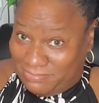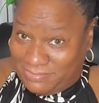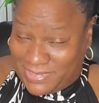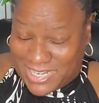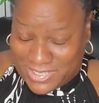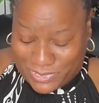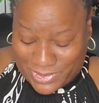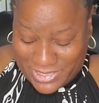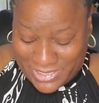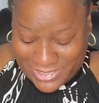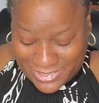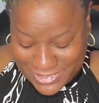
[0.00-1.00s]
That's what it
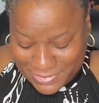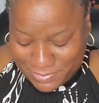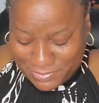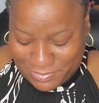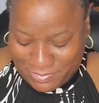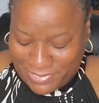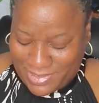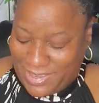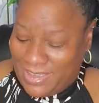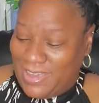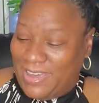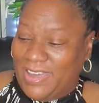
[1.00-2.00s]
is.
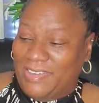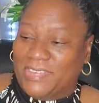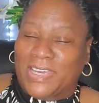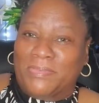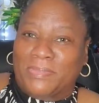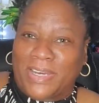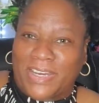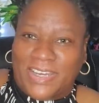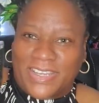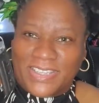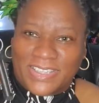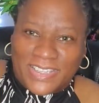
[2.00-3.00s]
I've got
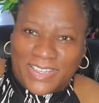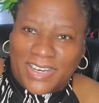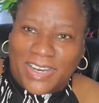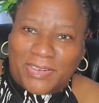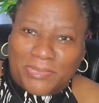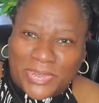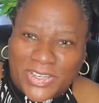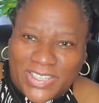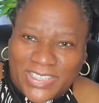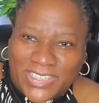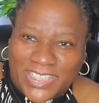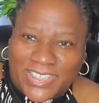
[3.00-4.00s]
my
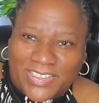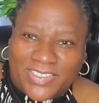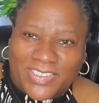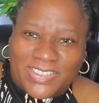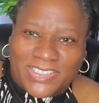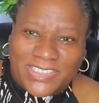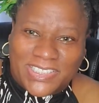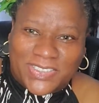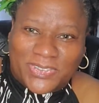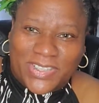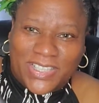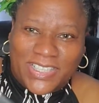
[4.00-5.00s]
Amprion leather
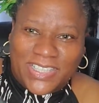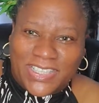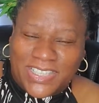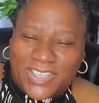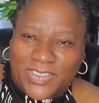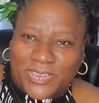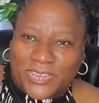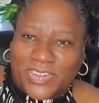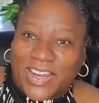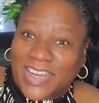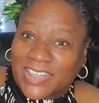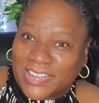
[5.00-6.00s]
6-ring key
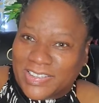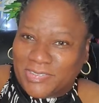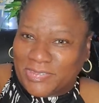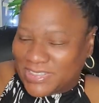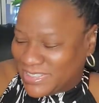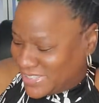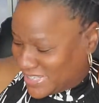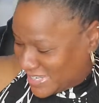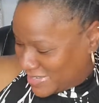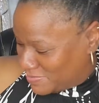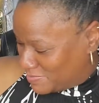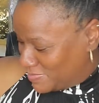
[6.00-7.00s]
holder. I love this
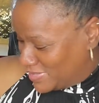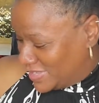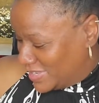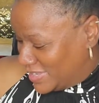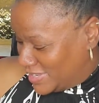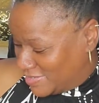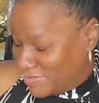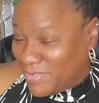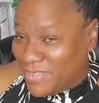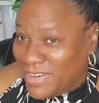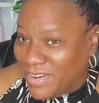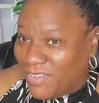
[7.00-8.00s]
thing.
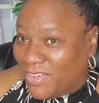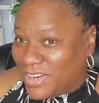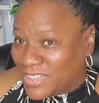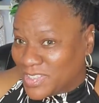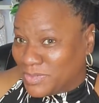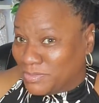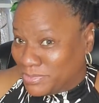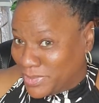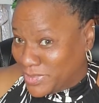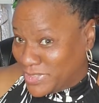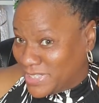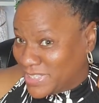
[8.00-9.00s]
Awesome
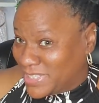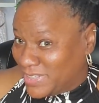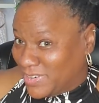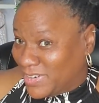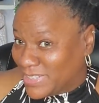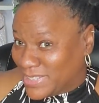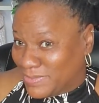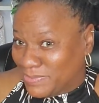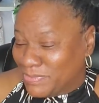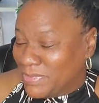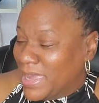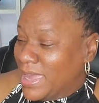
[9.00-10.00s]
purchase. Awesome.
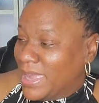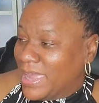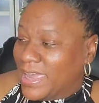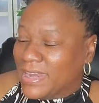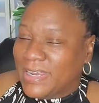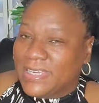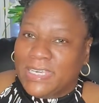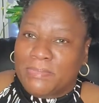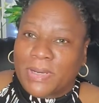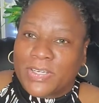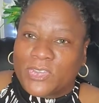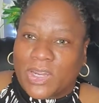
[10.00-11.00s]
And I keep
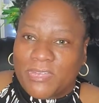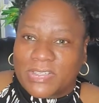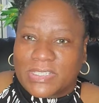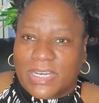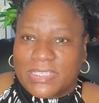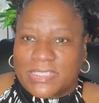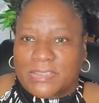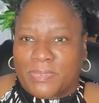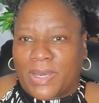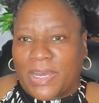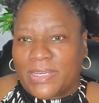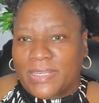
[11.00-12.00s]
my driver's license
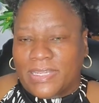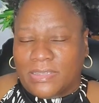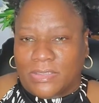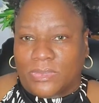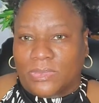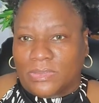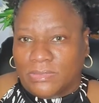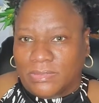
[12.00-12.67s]
behind that little